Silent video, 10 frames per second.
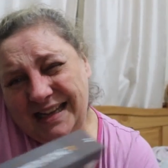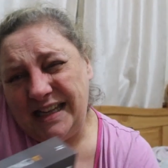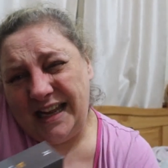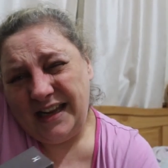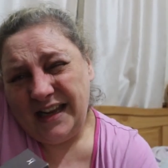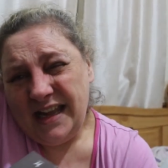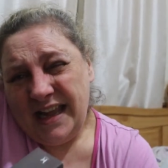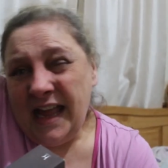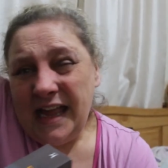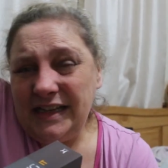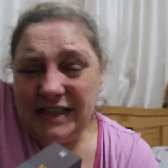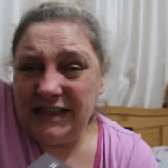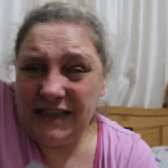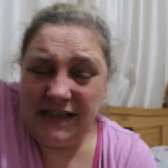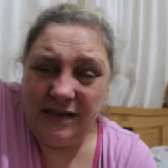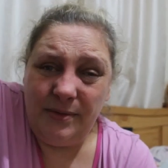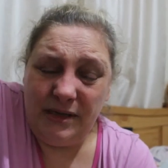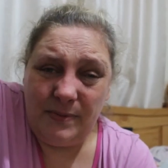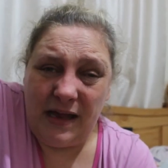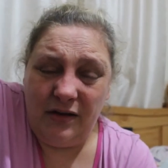It's like it's like saying
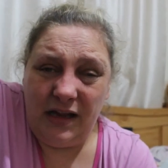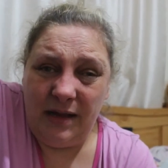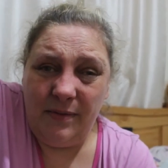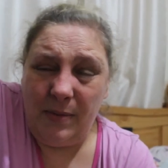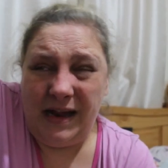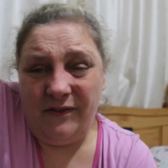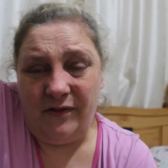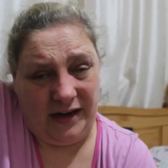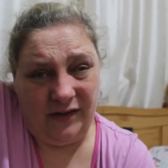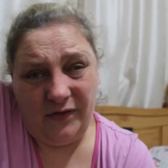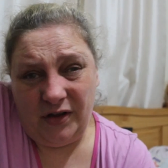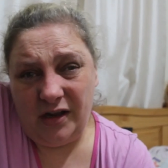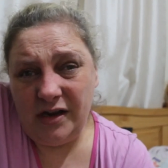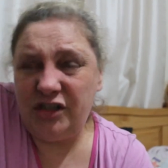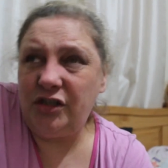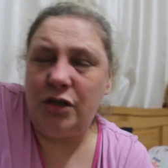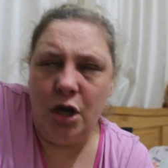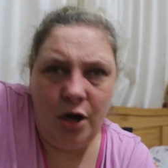somebody's better at him at playing Frank-N-Furter. It's just